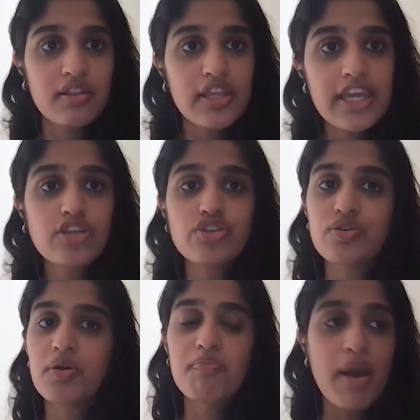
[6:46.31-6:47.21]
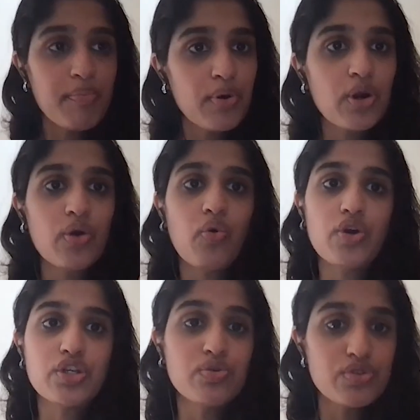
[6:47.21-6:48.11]
each member
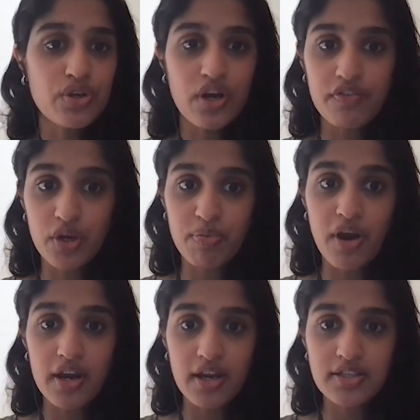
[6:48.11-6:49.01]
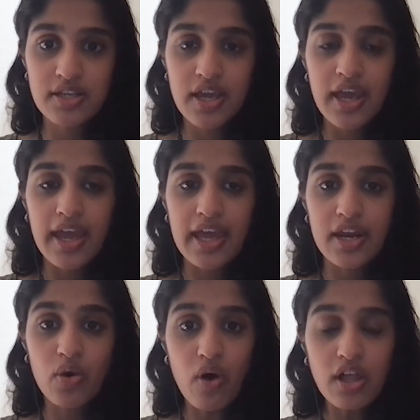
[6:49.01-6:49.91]
or user of your product. And
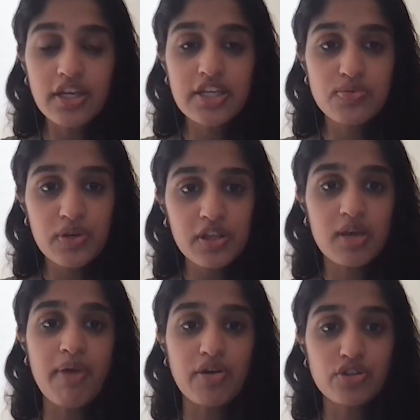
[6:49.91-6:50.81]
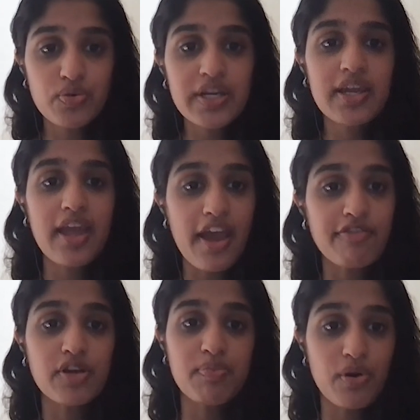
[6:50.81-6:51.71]
equality is really about treating
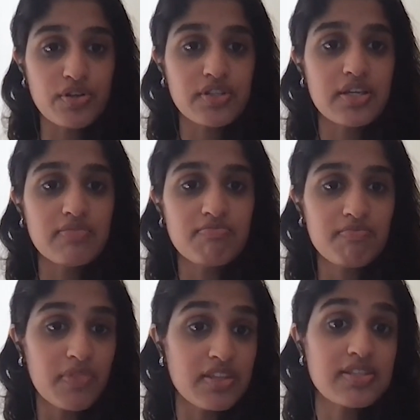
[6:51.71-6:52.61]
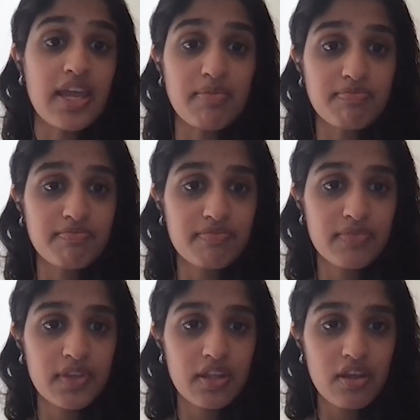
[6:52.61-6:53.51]
every person the same.
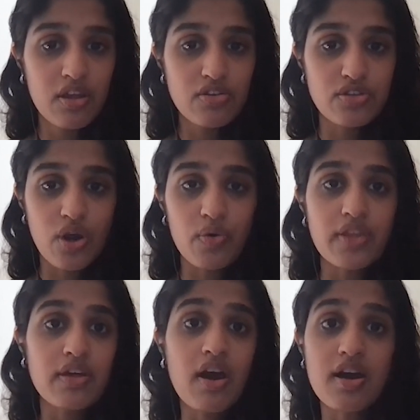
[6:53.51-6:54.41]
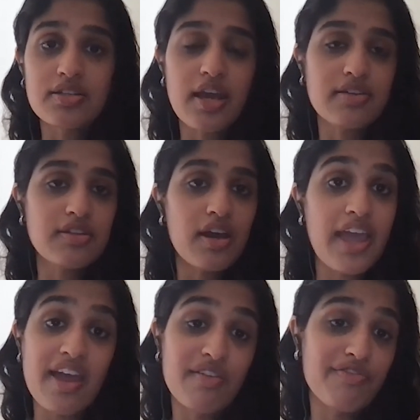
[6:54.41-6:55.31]
So in the context,
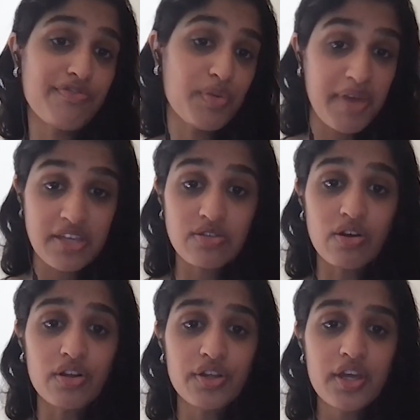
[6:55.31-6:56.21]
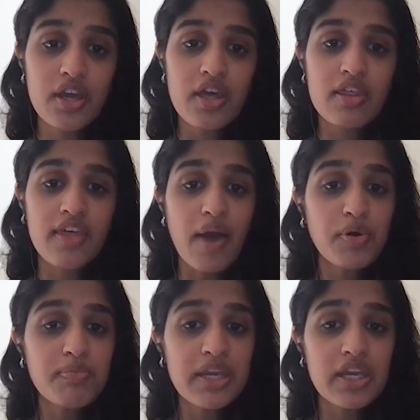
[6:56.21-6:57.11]
again, of the Pixel, that would
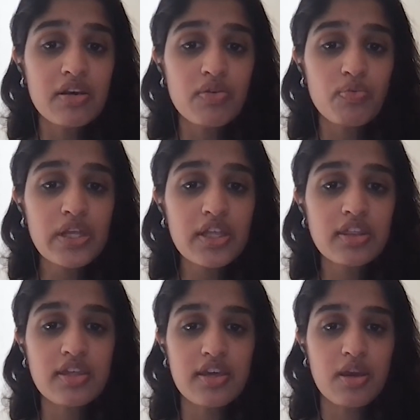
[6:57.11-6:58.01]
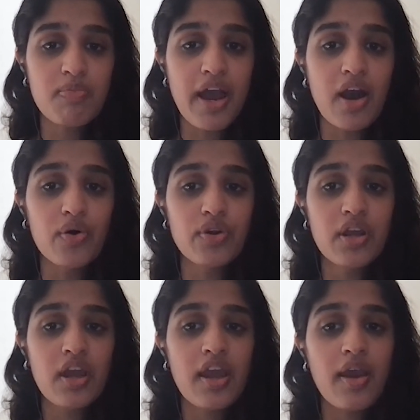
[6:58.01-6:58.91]
mean really thinking about
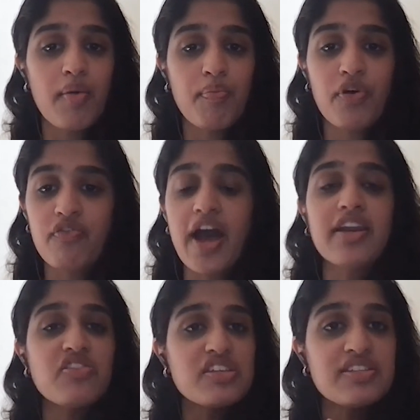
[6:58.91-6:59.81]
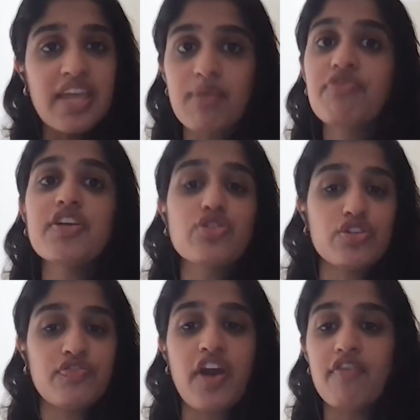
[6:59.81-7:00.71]
providing the same features
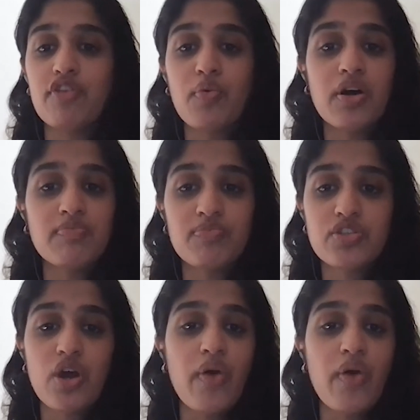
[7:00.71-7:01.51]
for everyone. So